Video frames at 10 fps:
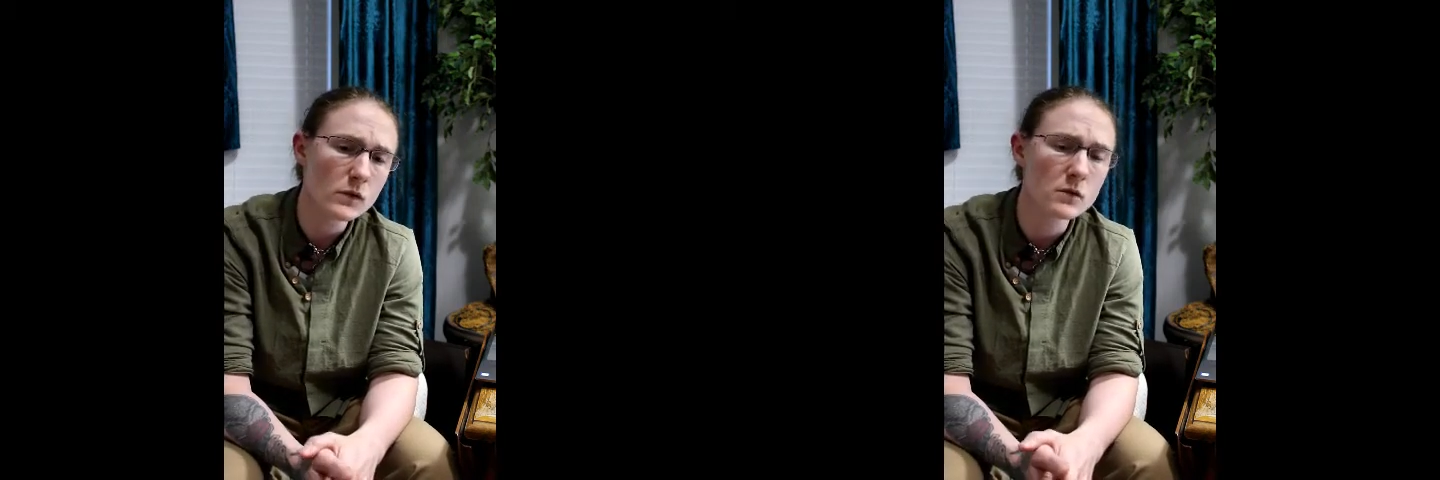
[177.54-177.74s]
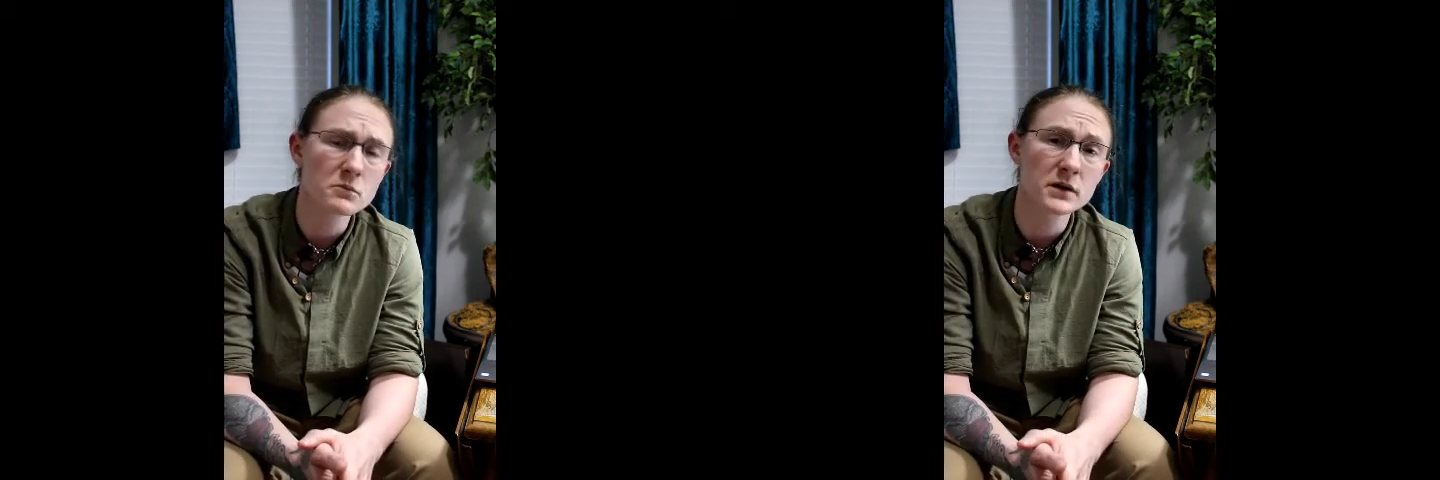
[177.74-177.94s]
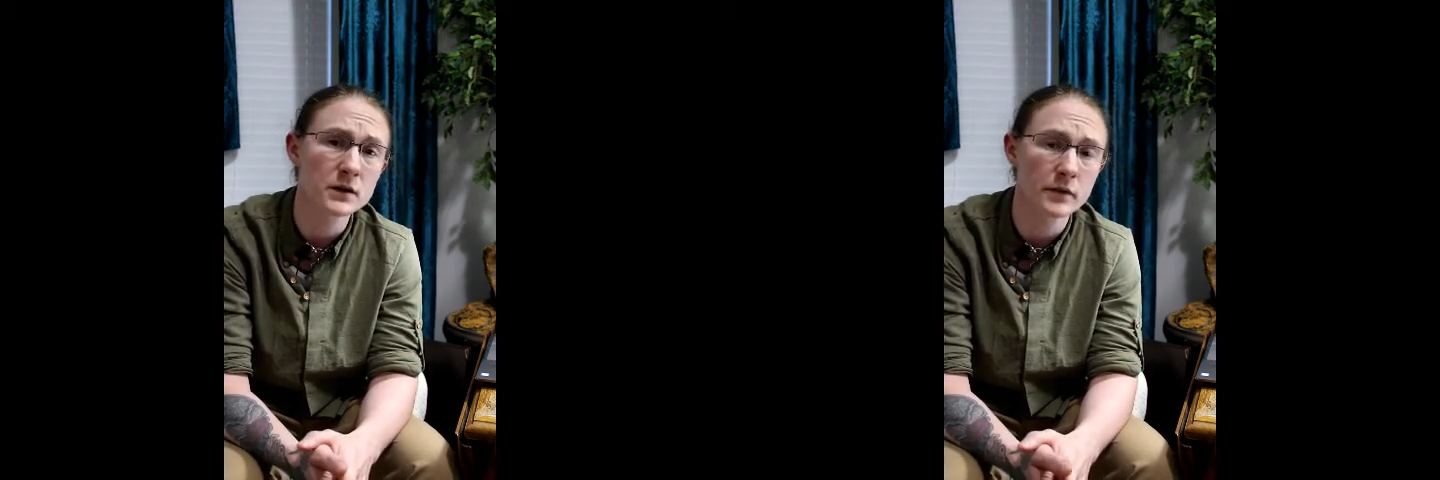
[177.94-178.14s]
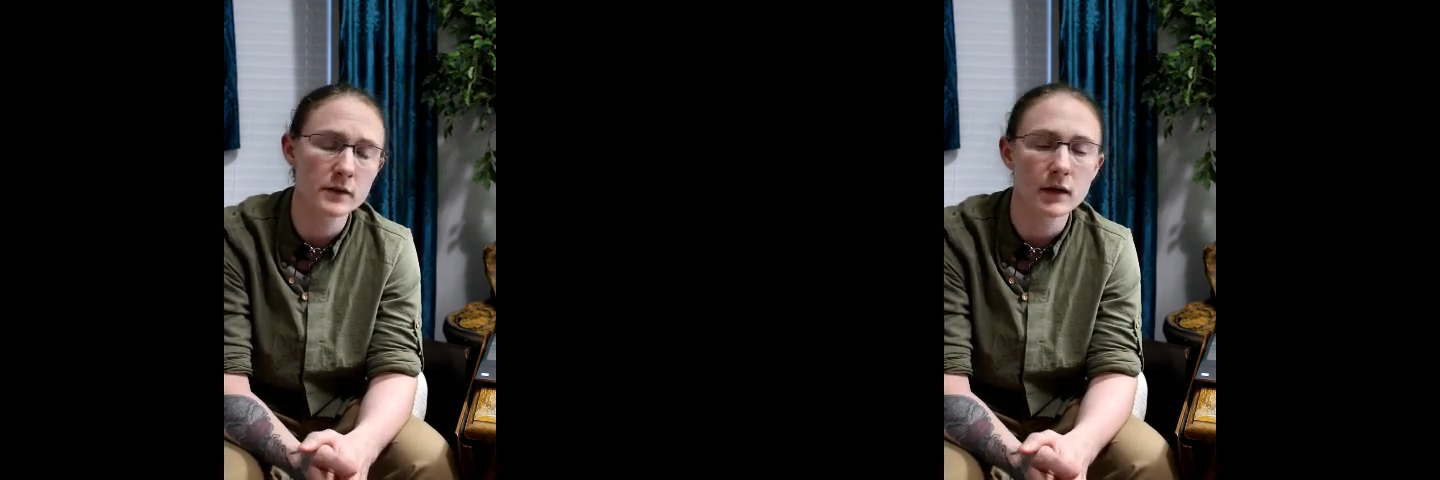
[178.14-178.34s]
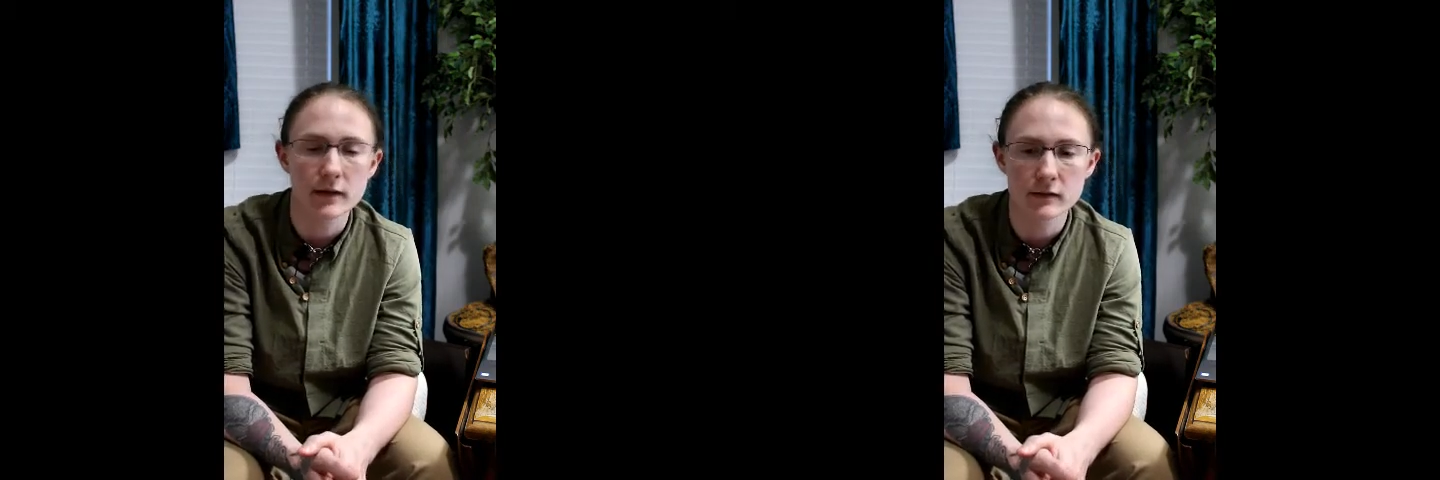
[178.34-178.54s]
But
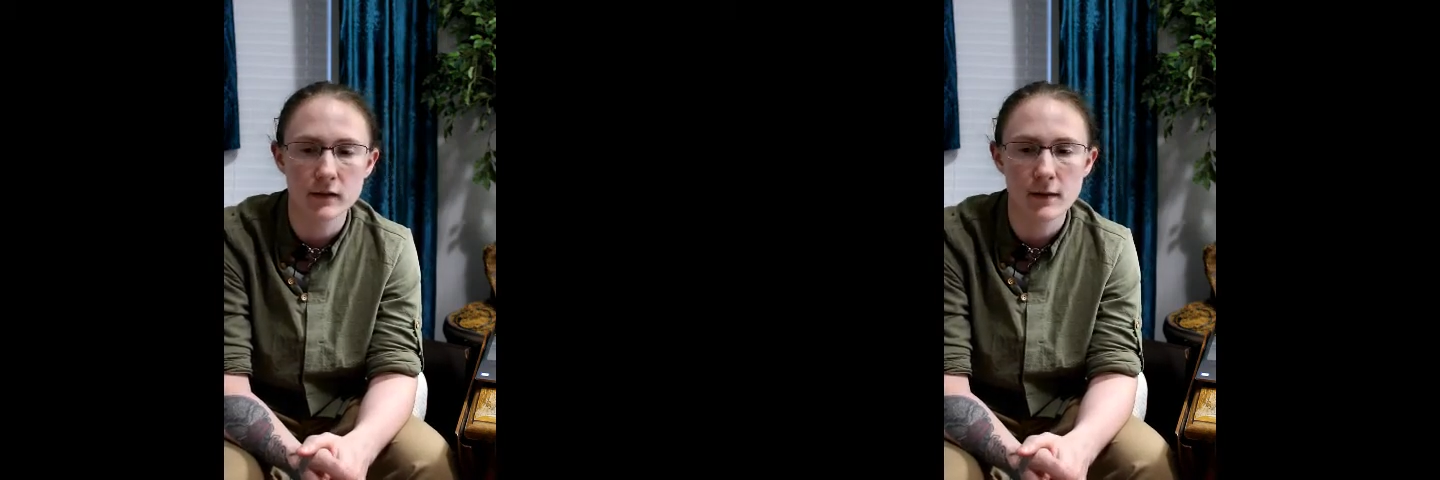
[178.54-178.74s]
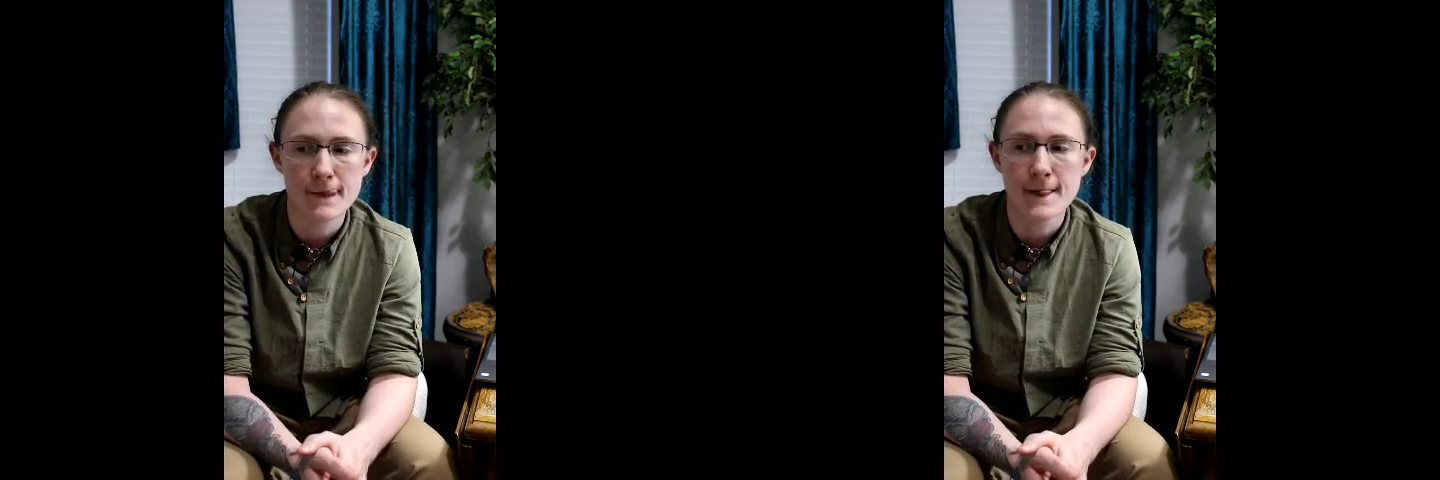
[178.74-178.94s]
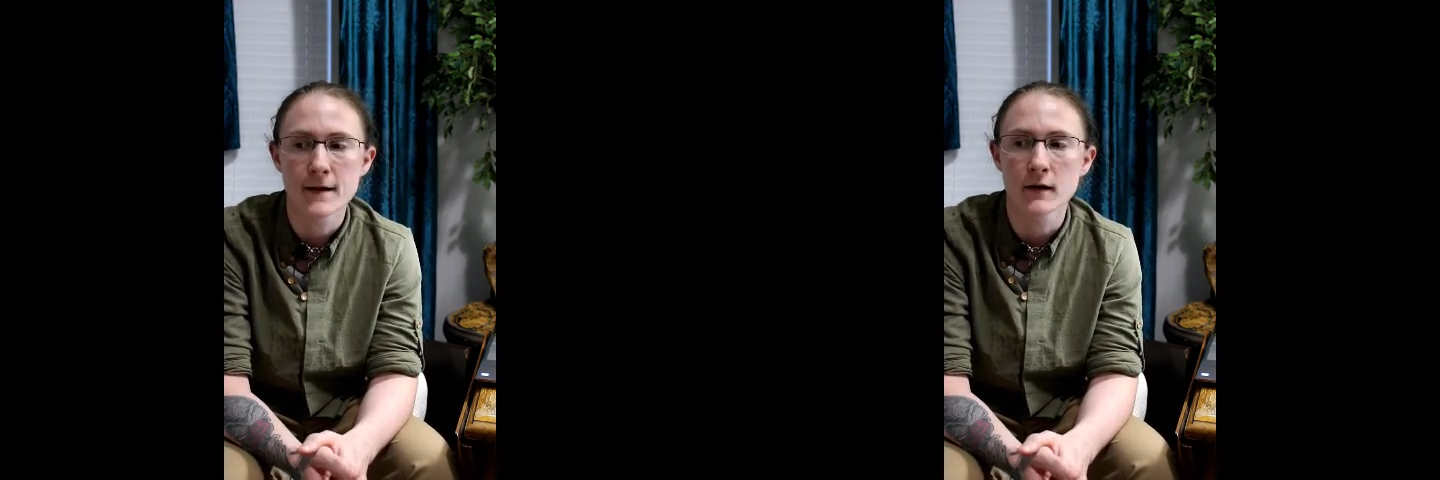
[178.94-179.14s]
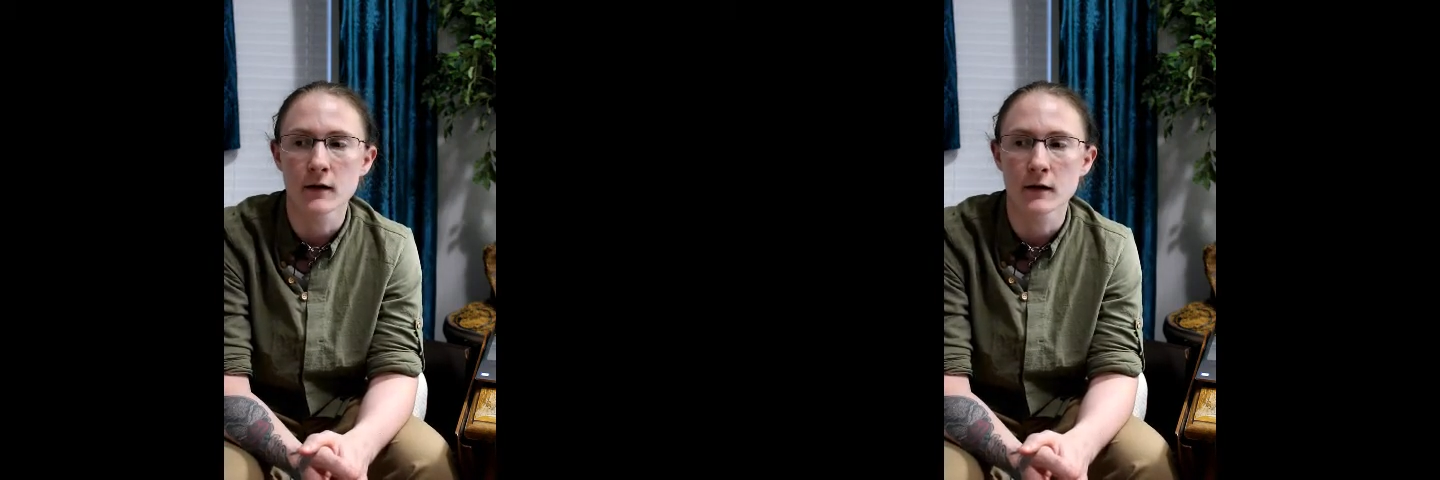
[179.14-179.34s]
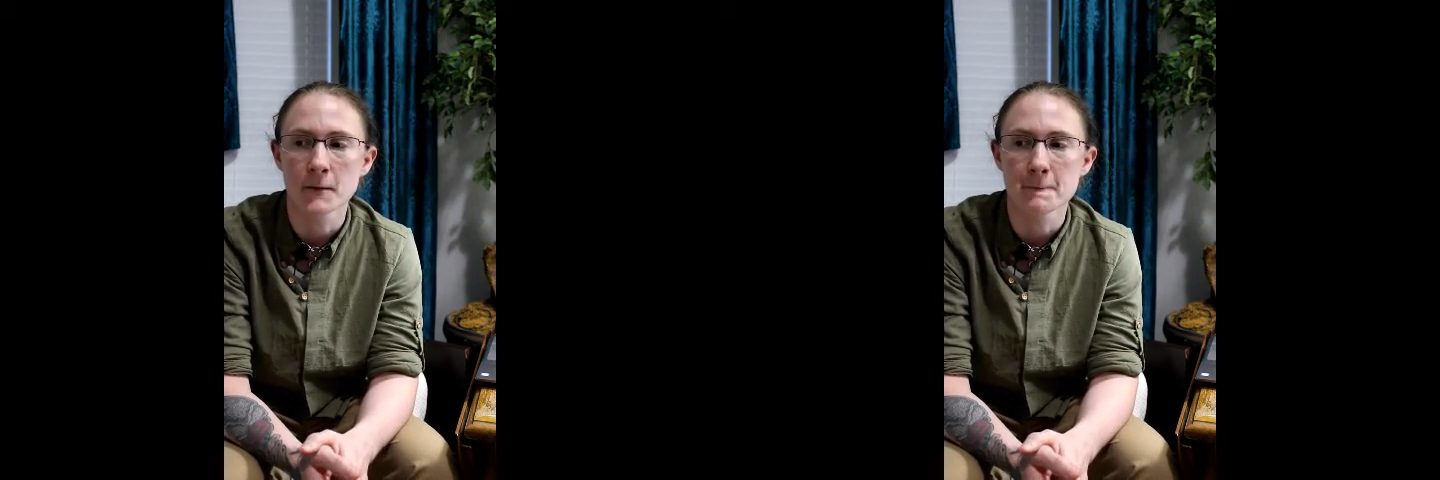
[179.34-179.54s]
nonetheless,
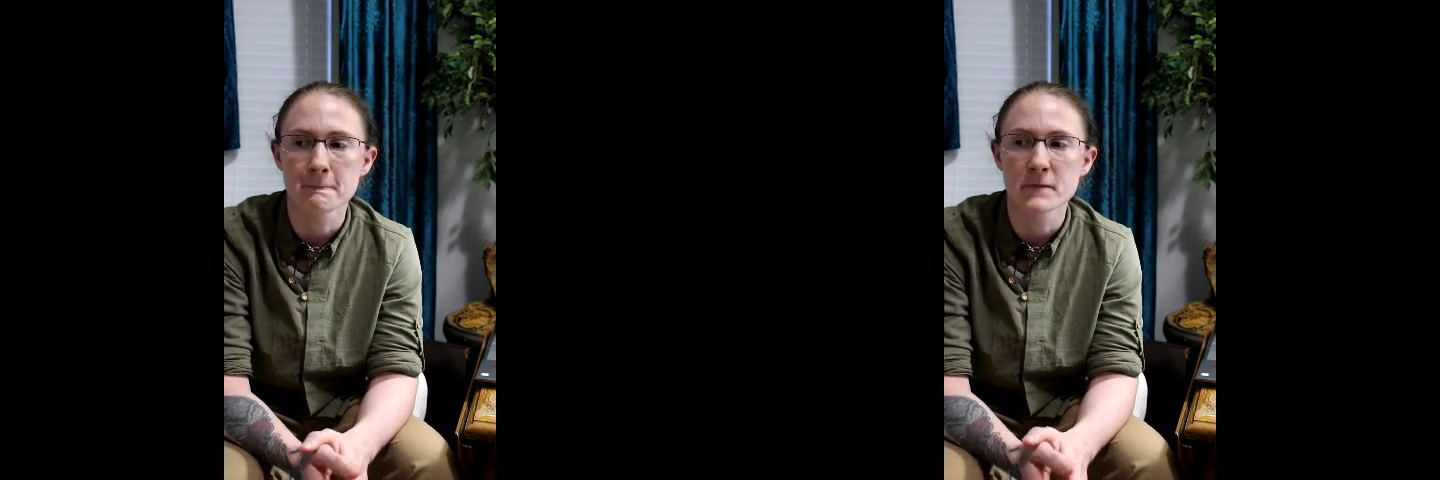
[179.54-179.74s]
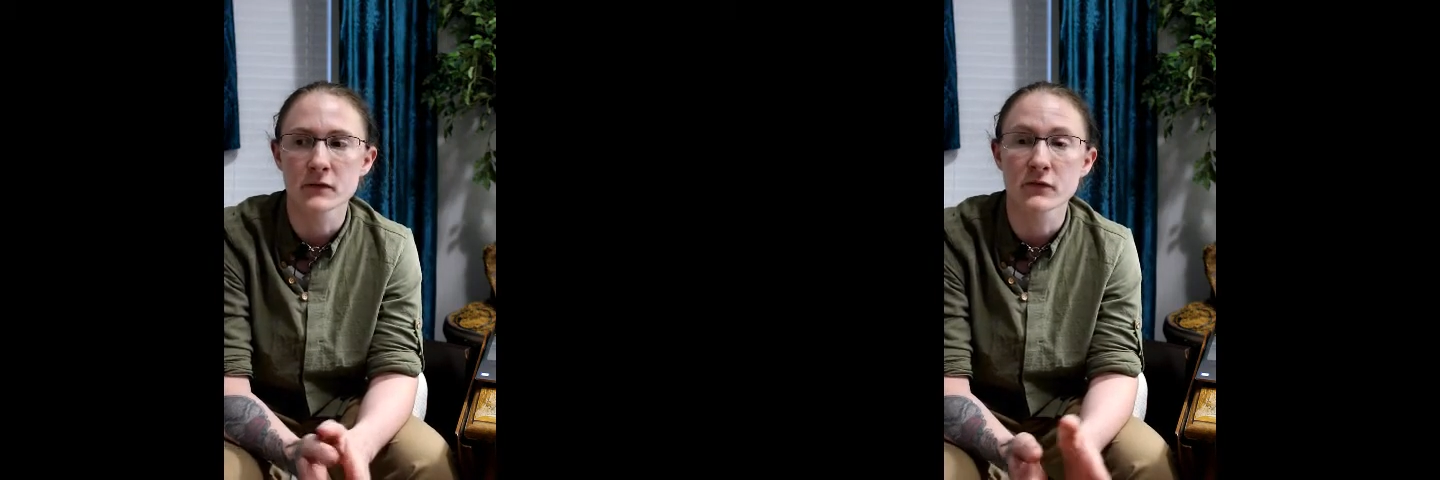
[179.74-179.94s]
it's